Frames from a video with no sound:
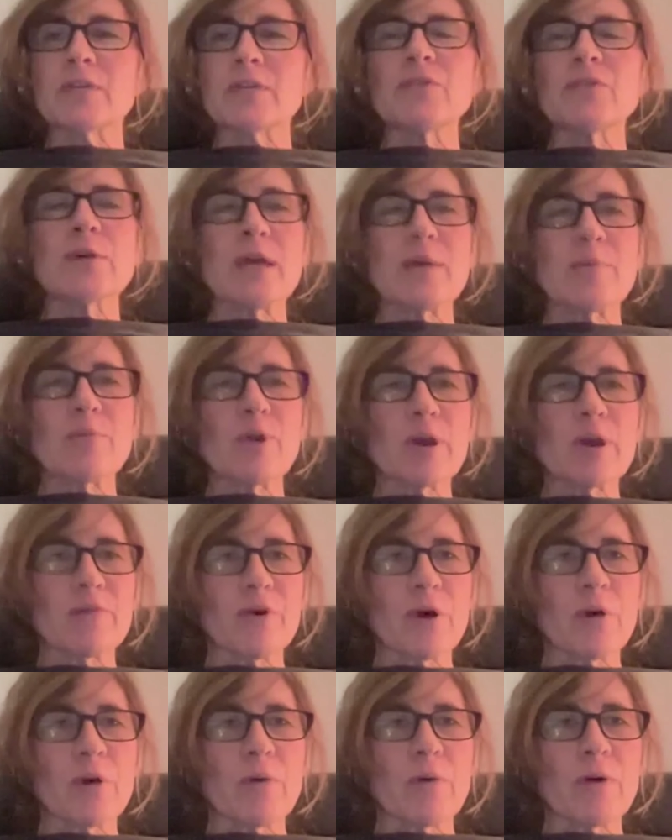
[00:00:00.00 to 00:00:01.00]
Susan, if you get more
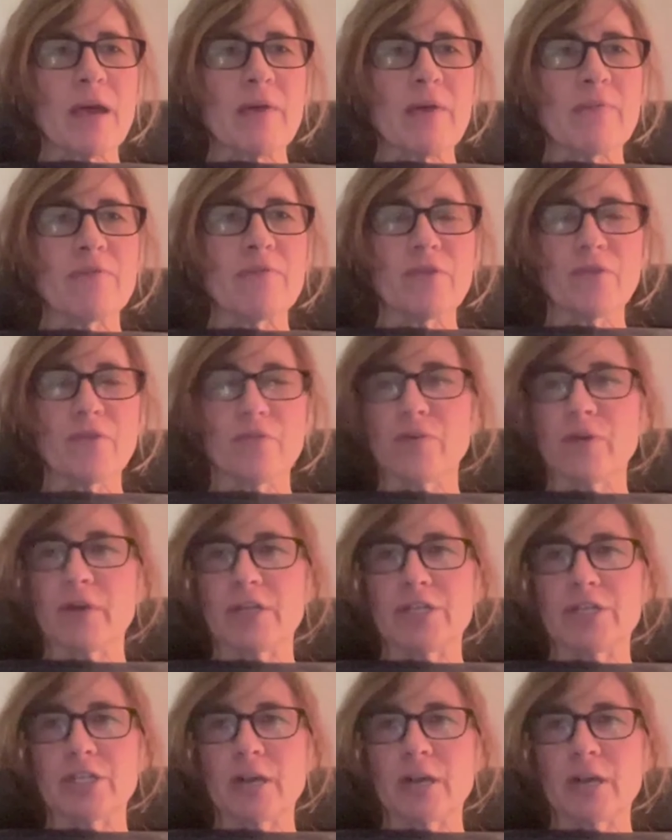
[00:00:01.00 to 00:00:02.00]
info on that, feel
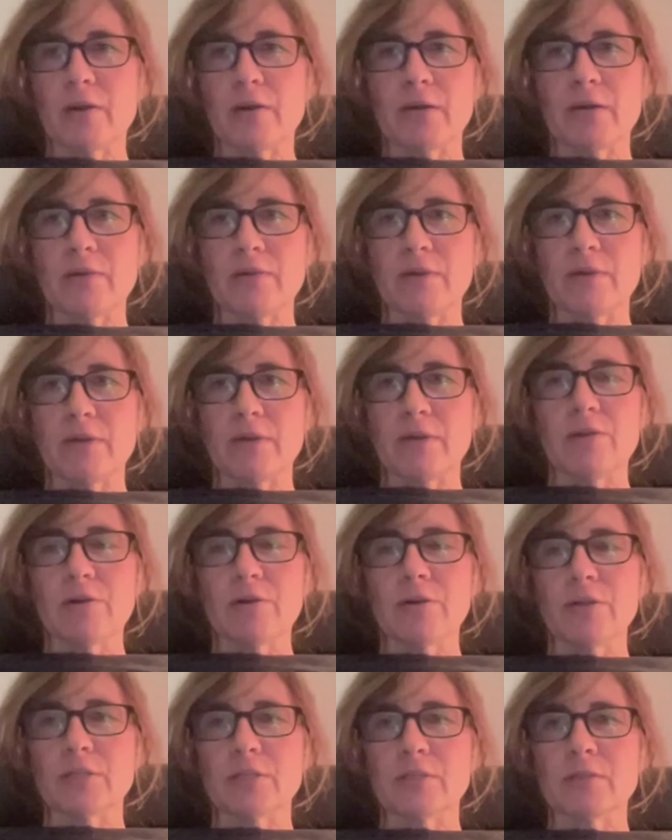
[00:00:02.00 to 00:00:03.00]
free to share it
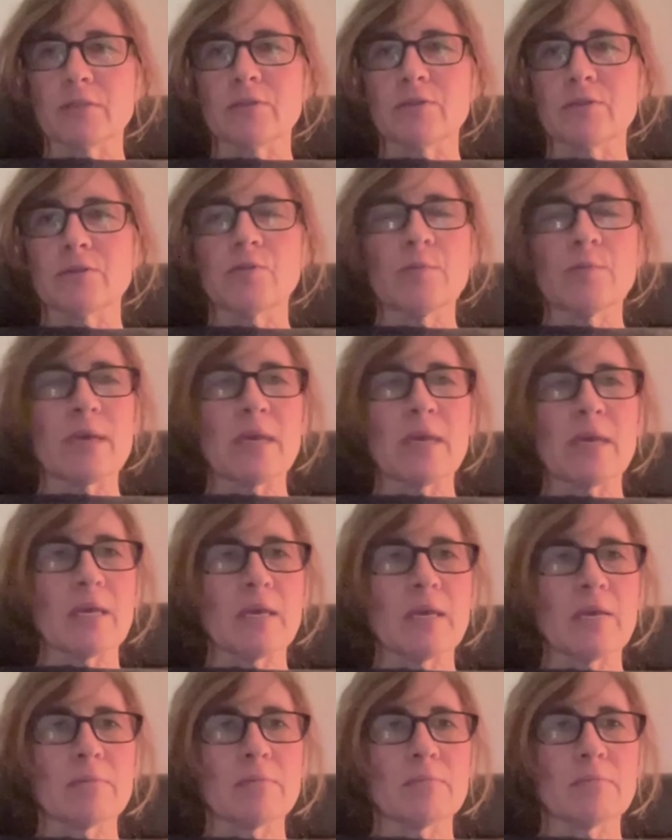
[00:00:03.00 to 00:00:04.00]
either just to
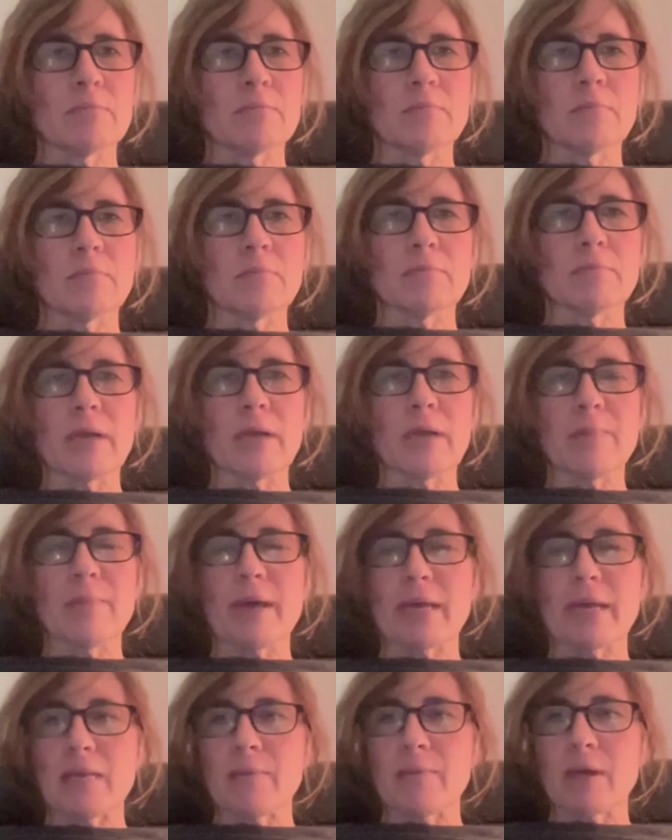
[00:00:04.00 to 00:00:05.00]
me at
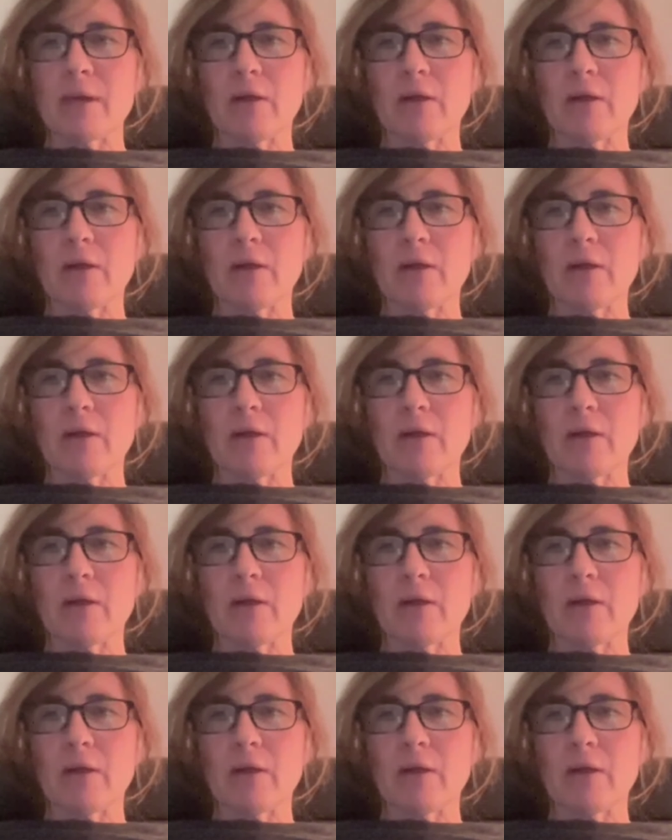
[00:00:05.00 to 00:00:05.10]
my